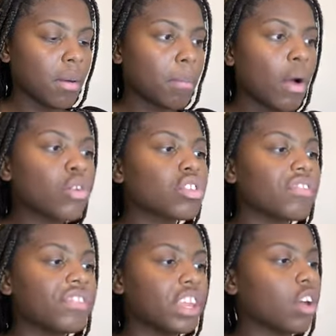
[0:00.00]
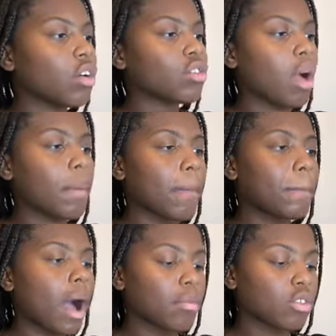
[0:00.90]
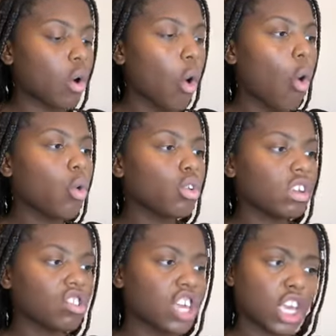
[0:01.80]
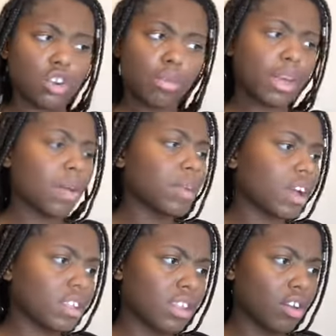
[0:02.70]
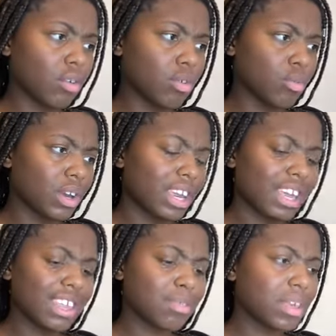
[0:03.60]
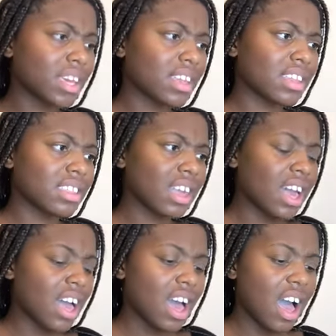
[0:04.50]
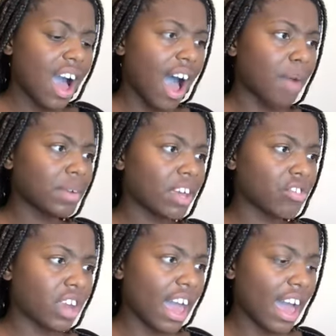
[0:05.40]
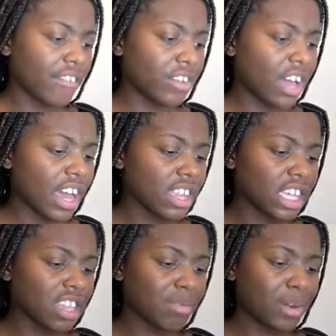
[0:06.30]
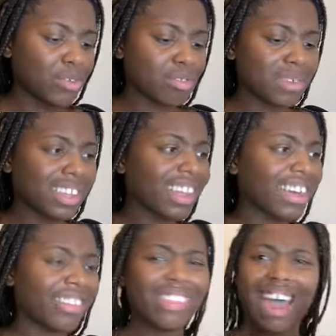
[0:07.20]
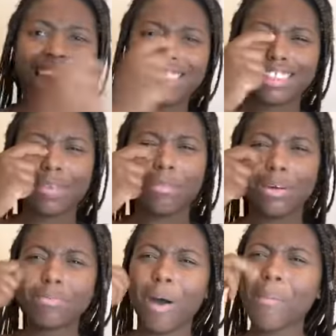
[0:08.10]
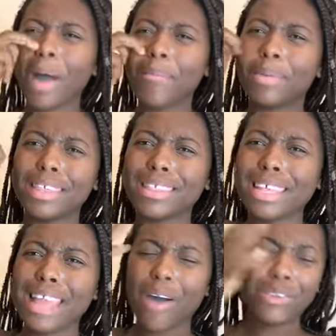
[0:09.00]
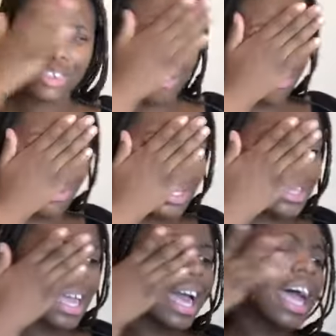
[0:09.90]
posted videos on my mom's old channel, but I'm not gonna tell you which one it is because I'm not trying to have you guys expose me like that and put all my business out in the streets